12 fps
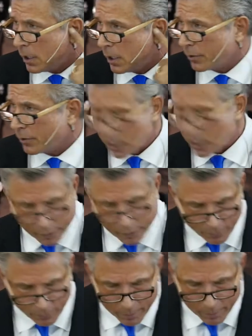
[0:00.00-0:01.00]
It's got a
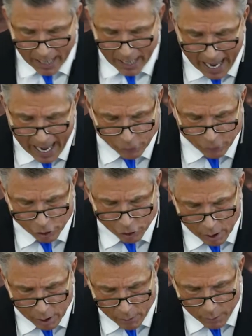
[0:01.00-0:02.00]
reverb. It
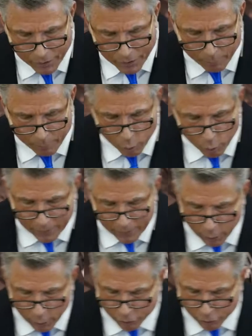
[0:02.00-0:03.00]
hatched with a brood of
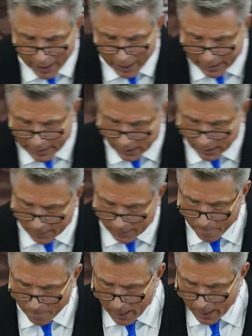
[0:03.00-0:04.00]
little chickens.
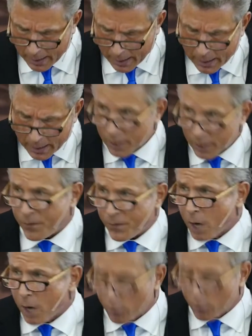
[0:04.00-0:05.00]
The
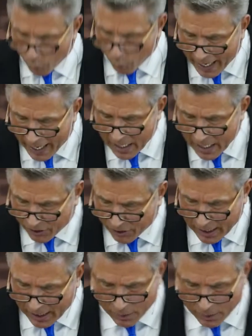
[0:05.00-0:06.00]
farmer raised
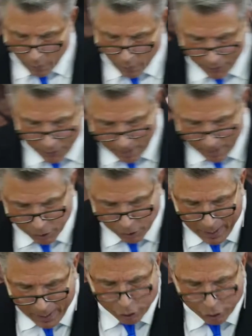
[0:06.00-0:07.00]
it with much
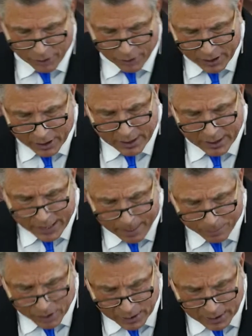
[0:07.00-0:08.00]
patience and
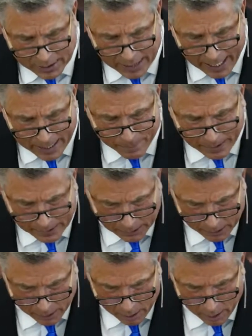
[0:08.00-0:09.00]
attempted to tame it.
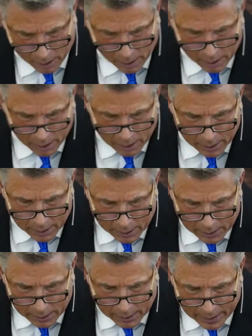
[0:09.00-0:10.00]

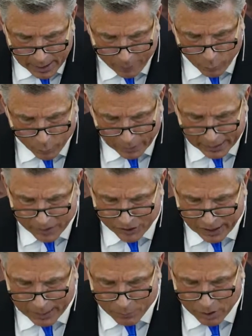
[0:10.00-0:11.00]
It never really
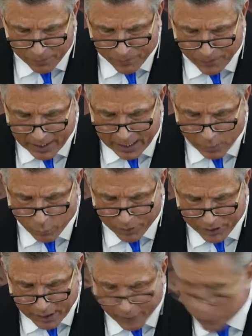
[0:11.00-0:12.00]
seemed to fit in with
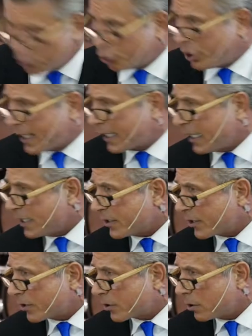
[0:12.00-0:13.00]
the other
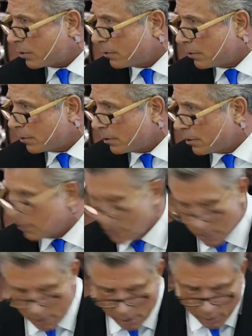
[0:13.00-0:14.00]
chickens.
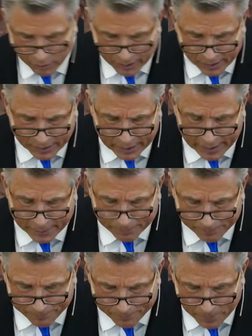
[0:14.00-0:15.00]
Who's listening?